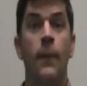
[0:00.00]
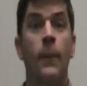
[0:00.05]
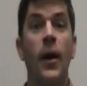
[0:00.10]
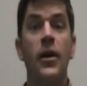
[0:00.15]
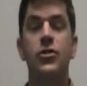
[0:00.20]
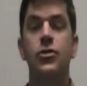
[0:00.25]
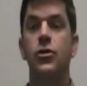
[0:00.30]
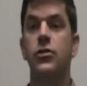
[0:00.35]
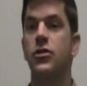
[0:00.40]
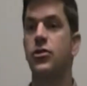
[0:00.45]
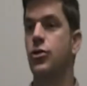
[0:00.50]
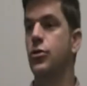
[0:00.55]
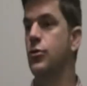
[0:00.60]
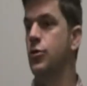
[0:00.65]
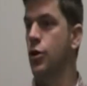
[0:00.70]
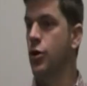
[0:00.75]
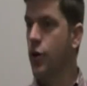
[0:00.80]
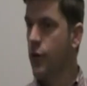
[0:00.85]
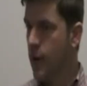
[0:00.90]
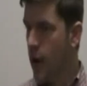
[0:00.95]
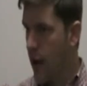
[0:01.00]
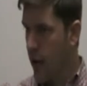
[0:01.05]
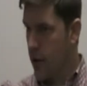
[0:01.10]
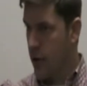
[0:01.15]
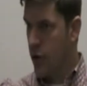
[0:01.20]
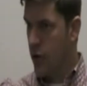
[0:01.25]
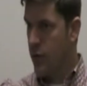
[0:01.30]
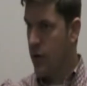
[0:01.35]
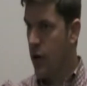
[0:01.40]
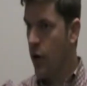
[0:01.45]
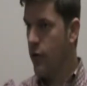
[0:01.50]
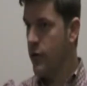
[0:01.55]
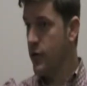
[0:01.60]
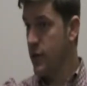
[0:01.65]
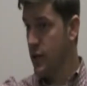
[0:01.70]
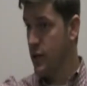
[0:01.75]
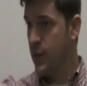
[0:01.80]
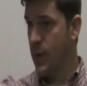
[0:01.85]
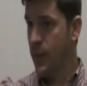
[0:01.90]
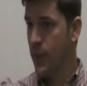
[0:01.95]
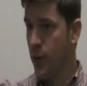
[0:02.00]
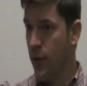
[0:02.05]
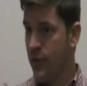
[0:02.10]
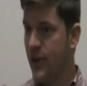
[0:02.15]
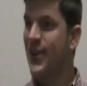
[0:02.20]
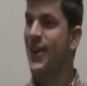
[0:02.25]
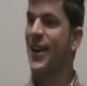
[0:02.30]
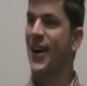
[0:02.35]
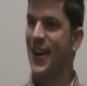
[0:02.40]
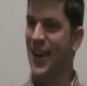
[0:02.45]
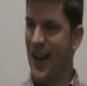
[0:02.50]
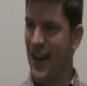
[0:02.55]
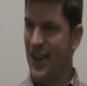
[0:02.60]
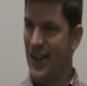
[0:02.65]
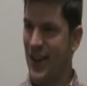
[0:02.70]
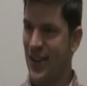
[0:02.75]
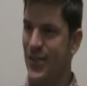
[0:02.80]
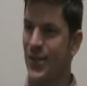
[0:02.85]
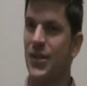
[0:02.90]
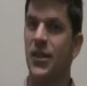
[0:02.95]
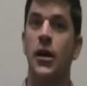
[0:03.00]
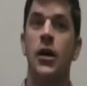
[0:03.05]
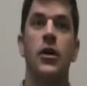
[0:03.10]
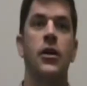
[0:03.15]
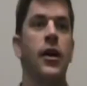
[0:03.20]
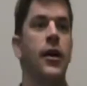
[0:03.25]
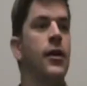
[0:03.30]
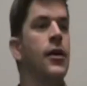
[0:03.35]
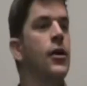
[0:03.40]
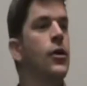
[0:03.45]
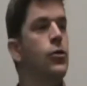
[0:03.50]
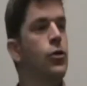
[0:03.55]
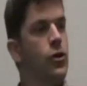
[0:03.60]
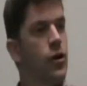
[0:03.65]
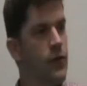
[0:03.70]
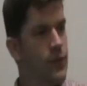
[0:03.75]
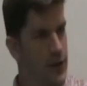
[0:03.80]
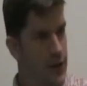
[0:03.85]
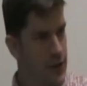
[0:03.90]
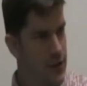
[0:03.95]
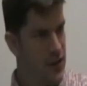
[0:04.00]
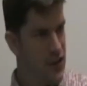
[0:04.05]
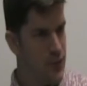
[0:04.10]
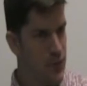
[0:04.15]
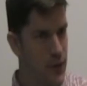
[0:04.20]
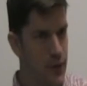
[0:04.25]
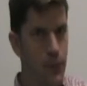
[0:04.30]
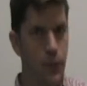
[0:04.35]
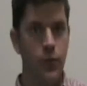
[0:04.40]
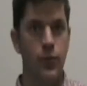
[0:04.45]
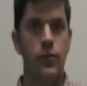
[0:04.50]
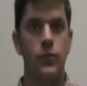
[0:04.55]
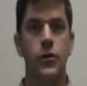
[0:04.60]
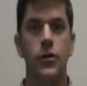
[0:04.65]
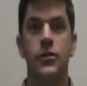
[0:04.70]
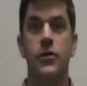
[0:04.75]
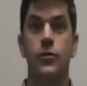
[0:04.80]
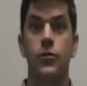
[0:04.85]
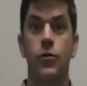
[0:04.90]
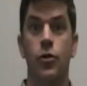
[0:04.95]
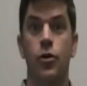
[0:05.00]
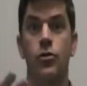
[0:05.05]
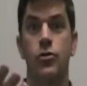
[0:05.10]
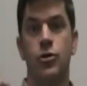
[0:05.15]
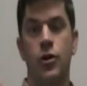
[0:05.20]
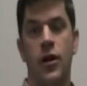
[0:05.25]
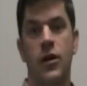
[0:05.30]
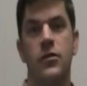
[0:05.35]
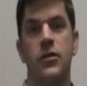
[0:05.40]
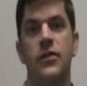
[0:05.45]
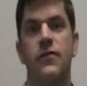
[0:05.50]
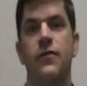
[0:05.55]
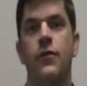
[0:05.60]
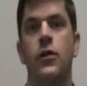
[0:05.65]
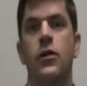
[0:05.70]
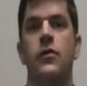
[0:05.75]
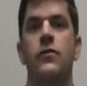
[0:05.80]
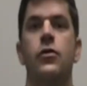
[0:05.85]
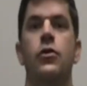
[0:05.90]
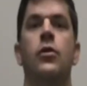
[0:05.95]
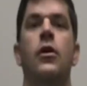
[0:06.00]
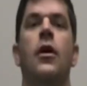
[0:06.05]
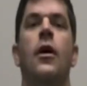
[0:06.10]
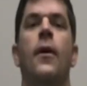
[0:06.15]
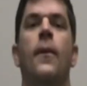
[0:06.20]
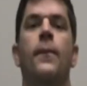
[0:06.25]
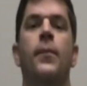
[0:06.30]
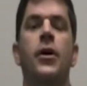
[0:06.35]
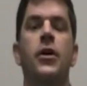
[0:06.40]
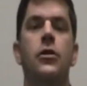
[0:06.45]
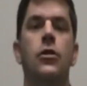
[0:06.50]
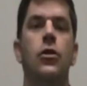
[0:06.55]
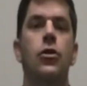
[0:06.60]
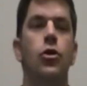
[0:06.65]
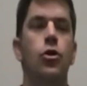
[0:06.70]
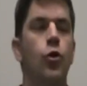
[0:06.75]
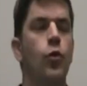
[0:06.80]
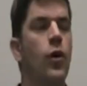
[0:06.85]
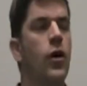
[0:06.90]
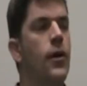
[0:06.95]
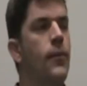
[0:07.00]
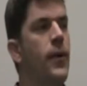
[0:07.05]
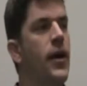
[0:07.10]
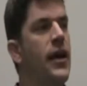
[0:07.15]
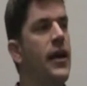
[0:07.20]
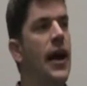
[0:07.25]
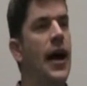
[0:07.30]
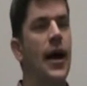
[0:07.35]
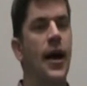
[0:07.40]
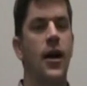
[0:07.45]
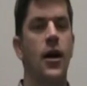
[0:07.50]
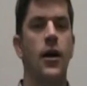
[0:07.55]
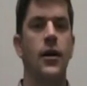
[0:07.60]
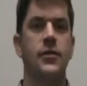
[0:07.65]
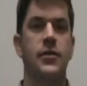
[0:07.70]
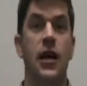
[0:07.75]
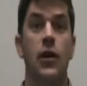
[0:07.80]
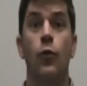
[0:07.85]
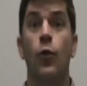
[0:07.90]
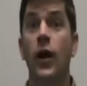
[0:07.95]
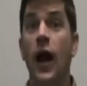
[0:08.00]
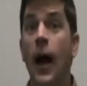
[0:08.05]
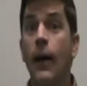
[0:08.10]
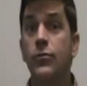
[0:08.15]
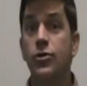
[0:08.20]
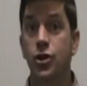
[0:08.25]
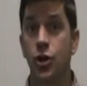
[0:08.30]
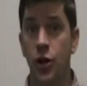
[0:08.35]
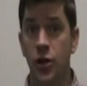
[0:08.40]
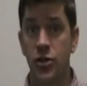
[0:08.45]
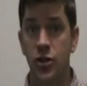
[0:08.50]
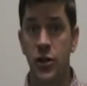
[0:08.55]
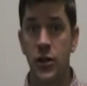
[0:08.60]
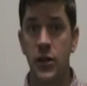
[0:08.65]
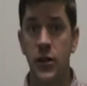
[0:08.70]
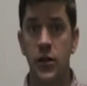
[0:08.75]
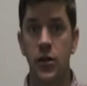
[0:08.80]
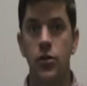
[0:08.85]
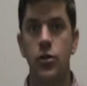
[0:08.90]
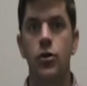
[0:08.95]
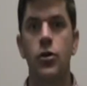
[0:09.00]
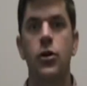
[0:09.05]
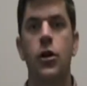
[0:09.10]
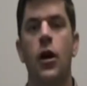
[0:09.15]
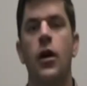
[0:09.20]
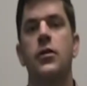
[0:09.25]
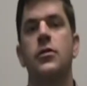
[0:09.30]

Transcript: Make sure that you look around a little bit over these people over here. Hey, how y'all doing? Okay. Look over here at these people. Look directly in front of you. But you want to make eye contact. When I'm judging your